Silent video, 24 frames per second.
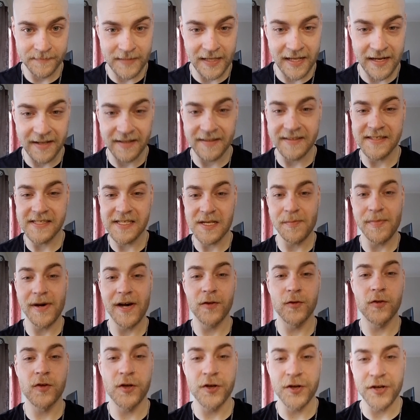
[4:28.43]
and it is
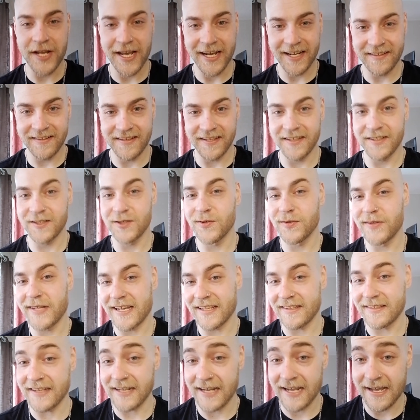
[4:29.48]
about connecting to
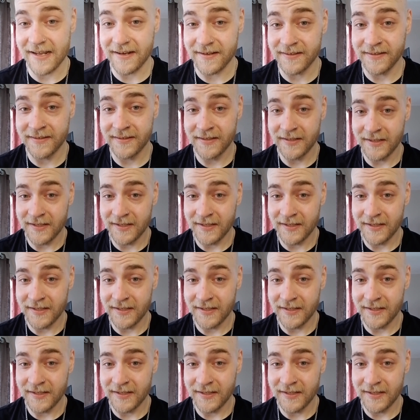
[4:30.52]
that again.